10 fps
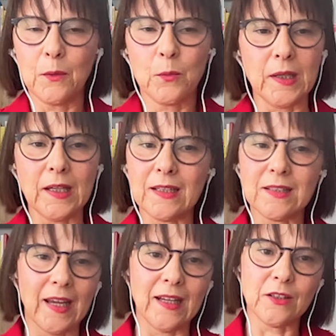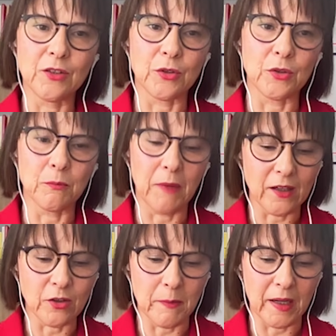We can tend to
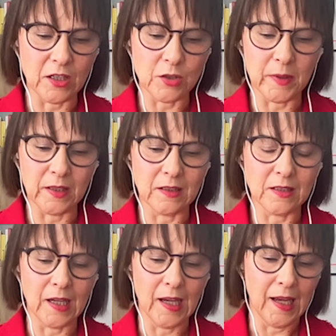micromanagement.